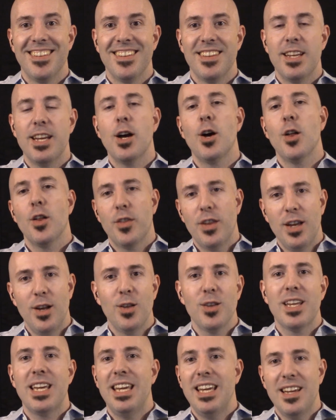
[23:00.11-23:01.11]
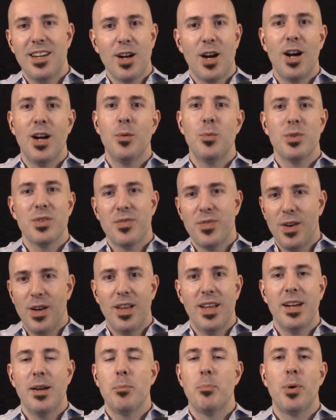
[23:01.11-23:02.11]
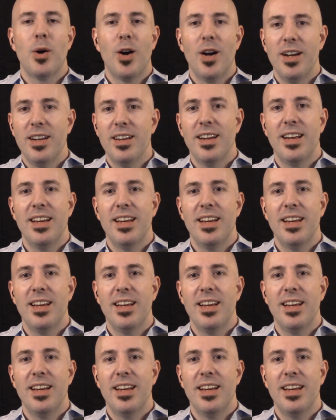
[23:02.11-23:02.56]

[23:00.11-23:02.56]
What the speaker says: The old key card was falling apart, and